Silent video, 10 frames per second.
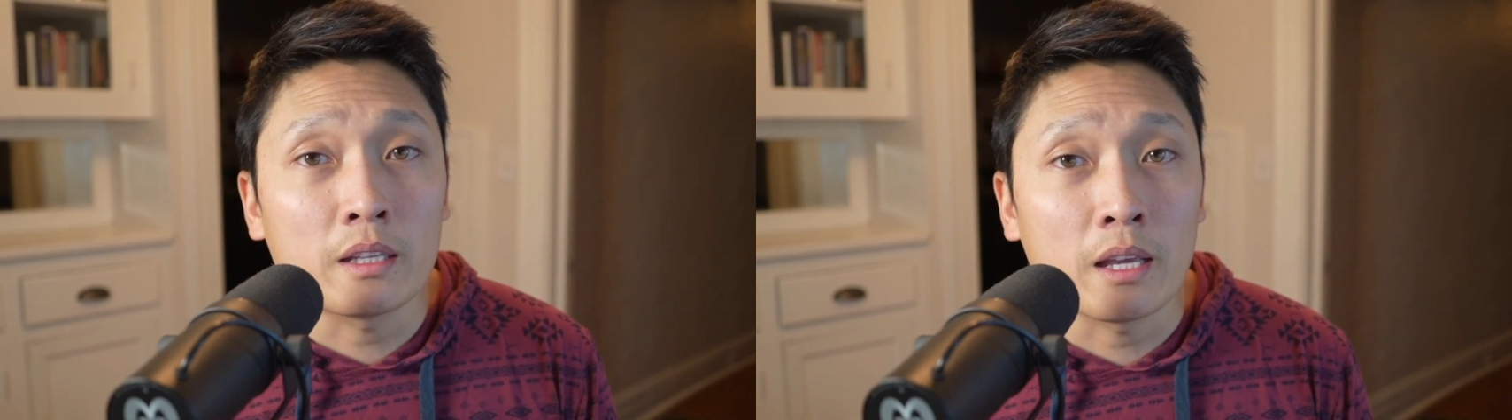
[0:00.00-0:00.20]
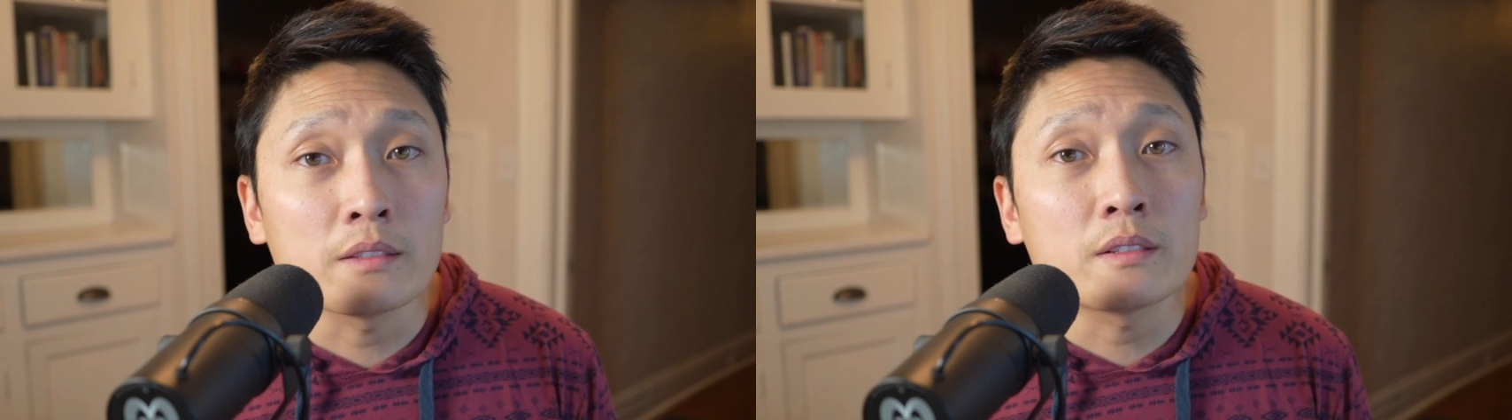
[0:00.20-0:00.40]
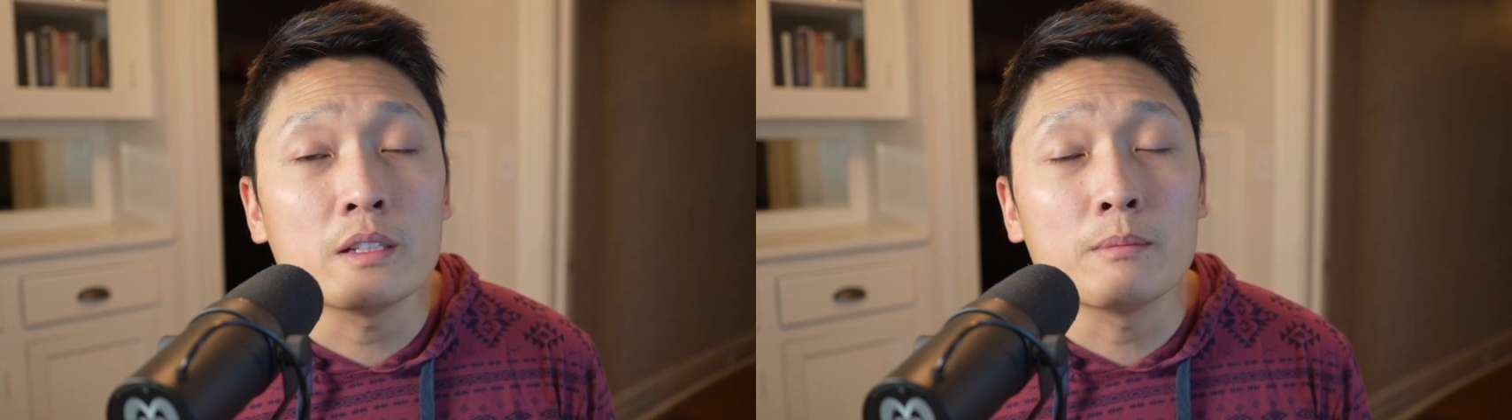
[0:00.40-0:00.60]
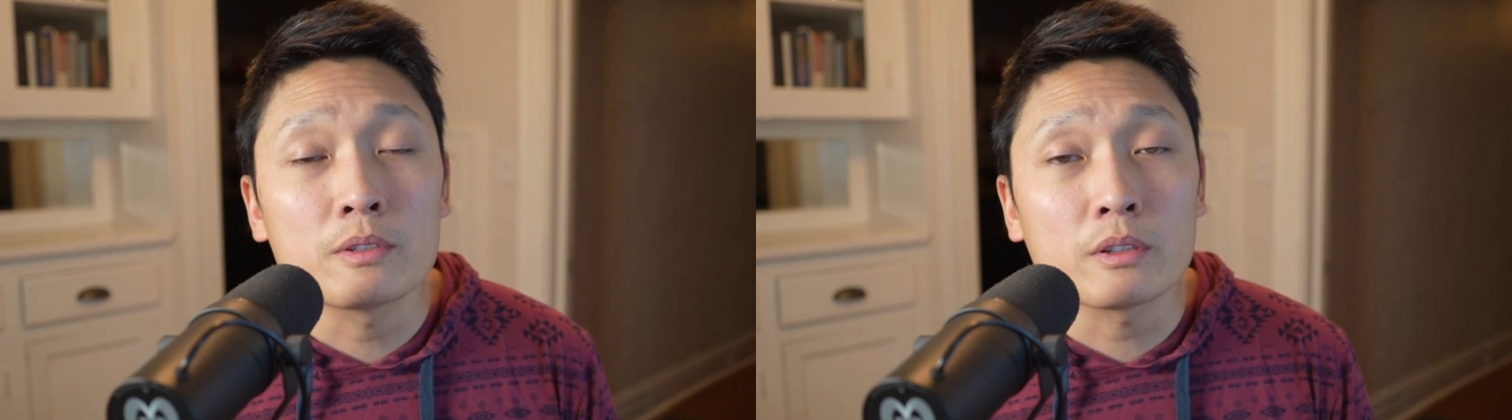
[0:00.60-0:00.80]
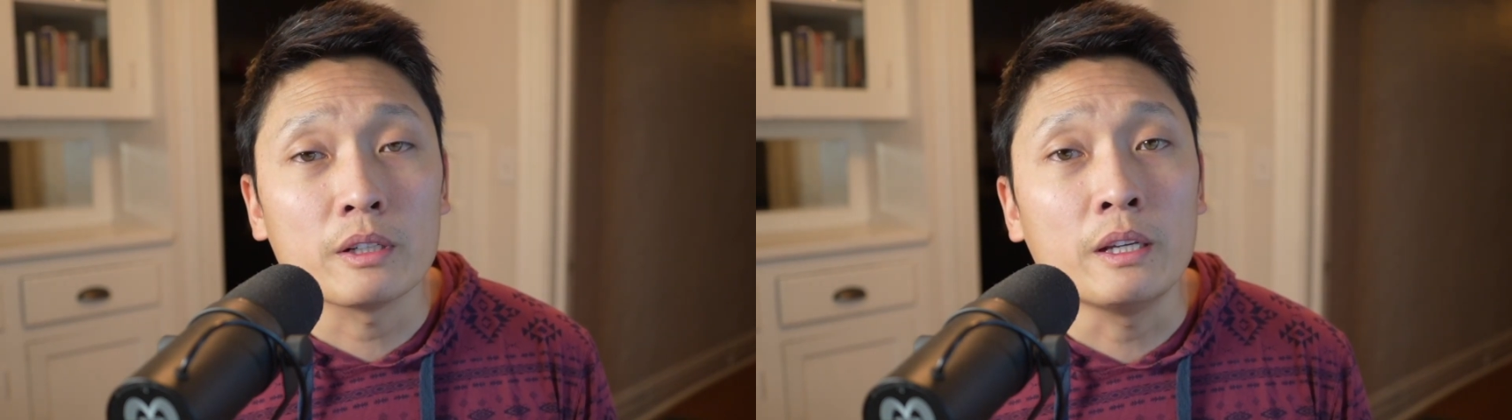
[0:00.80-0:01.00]
Kansas City,
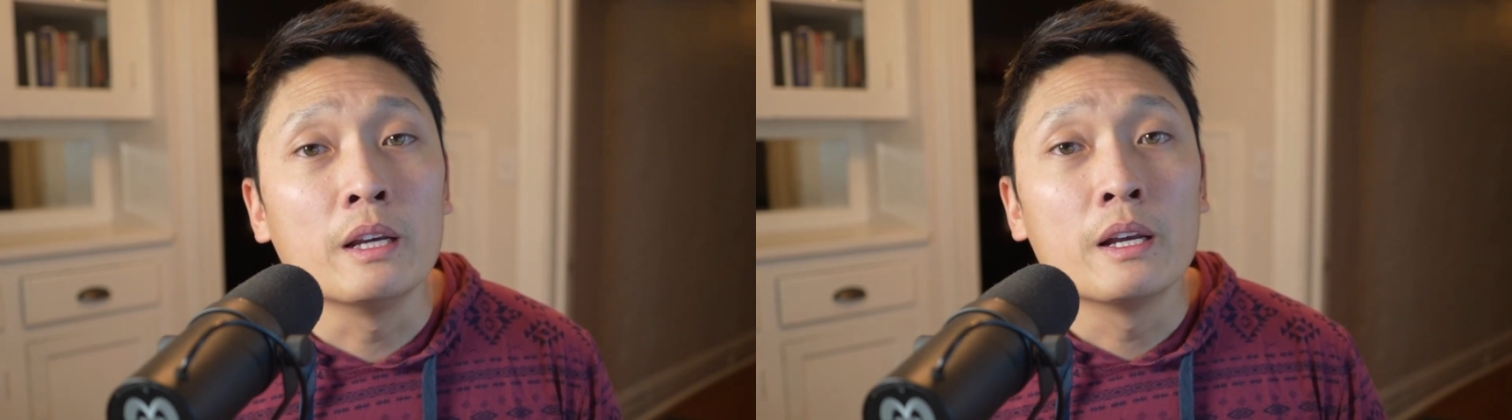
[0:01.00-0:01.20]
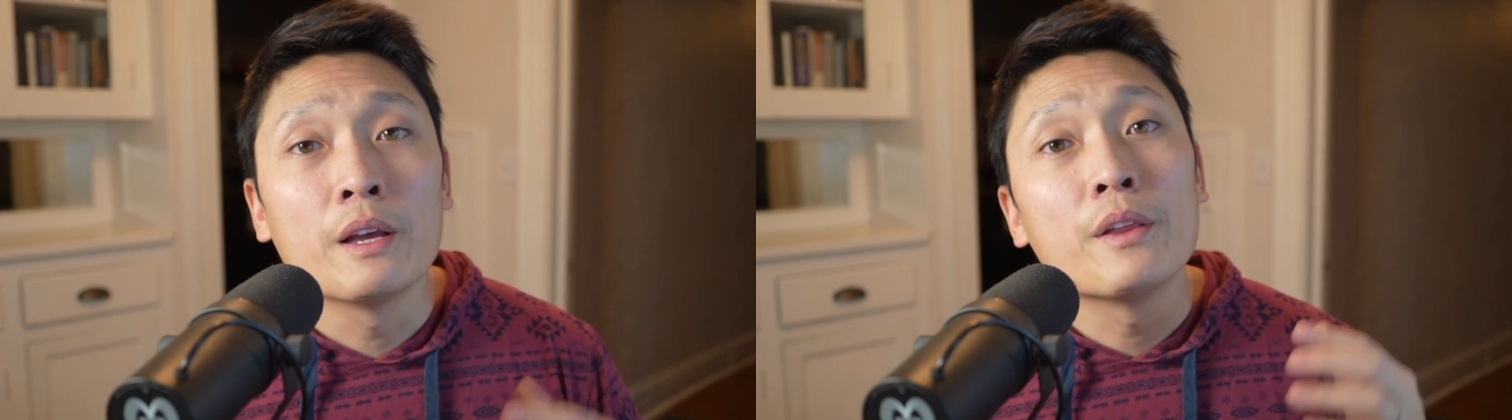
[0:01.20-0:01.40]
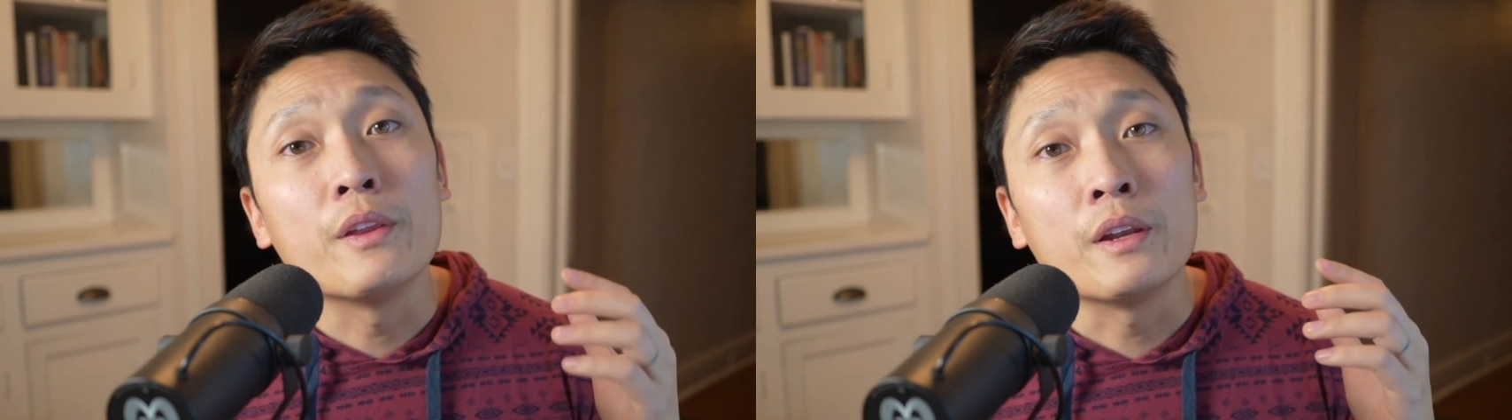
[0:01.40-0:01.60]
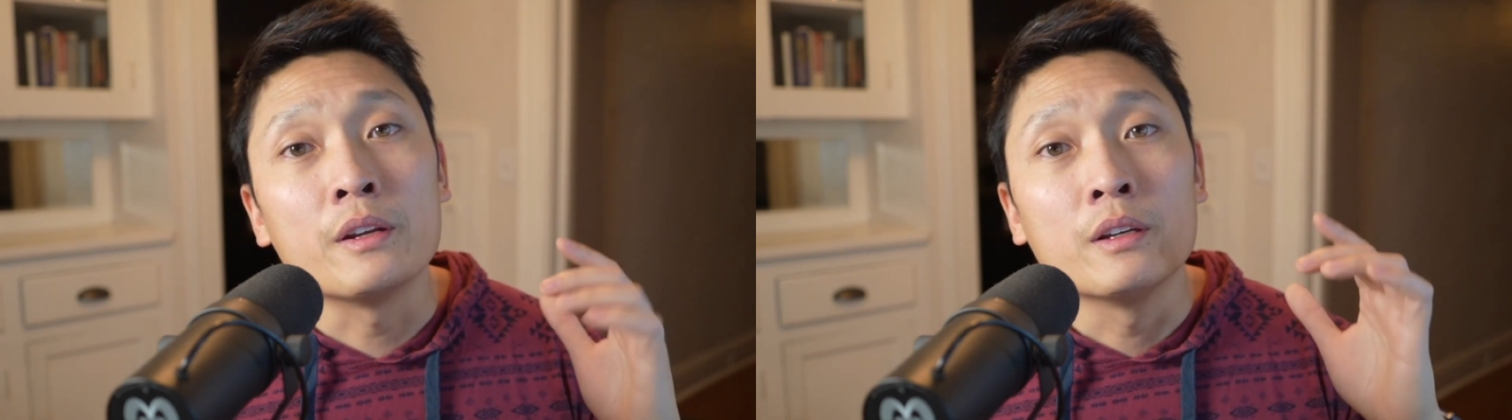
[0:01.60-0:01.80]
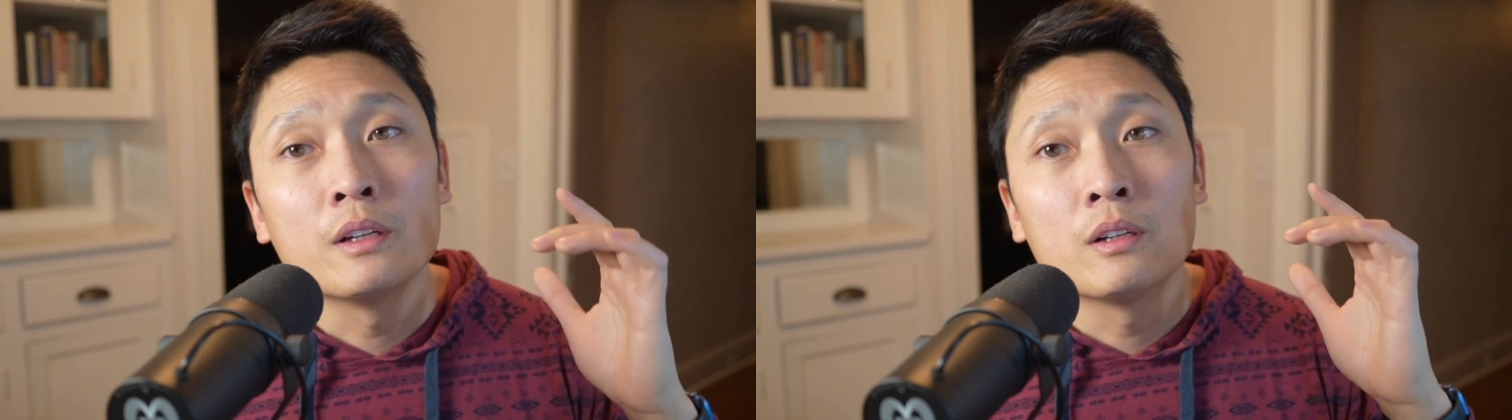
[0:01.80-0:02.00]
Missouri, then